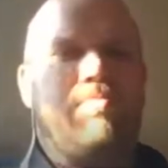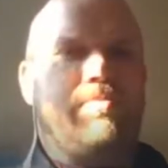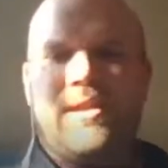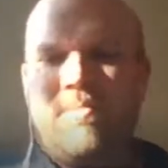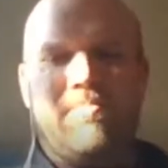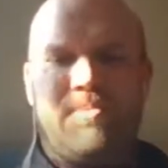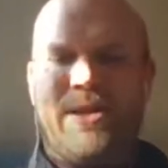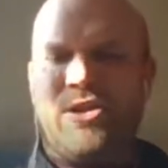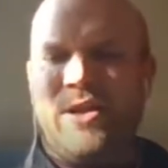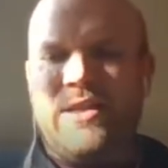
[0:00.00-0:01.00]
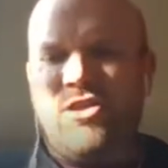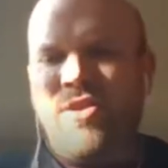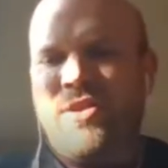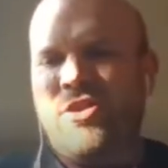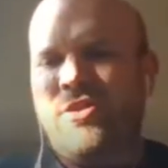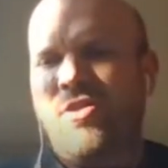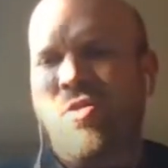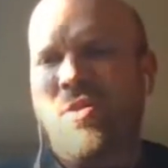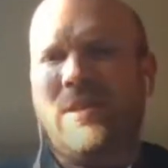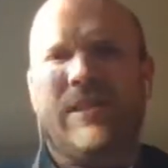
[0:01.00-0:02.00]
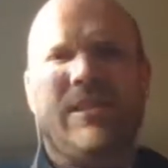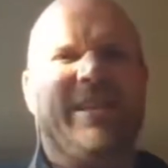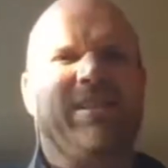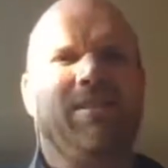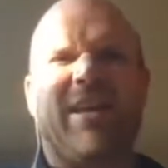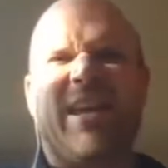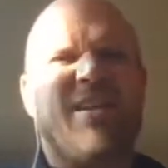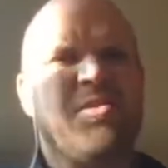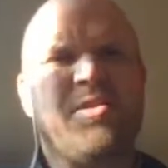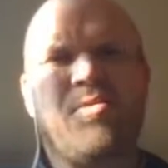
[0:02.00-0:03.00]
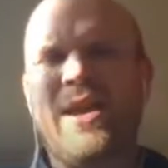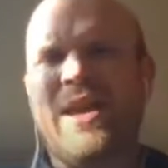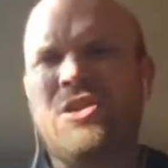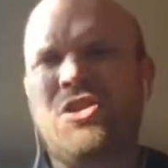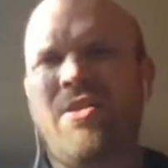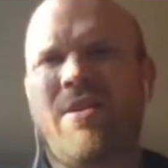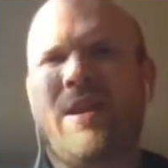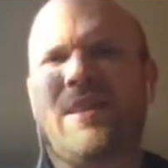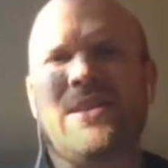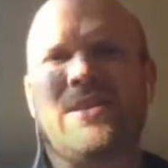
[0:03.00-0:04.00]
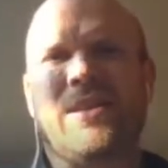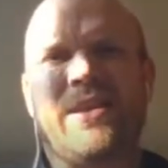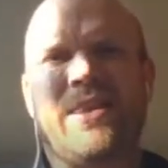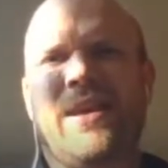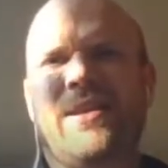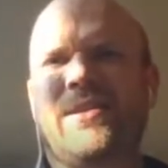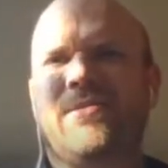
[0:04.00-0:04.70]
some specialized structures courses like looking at earthquake engineering and things like that.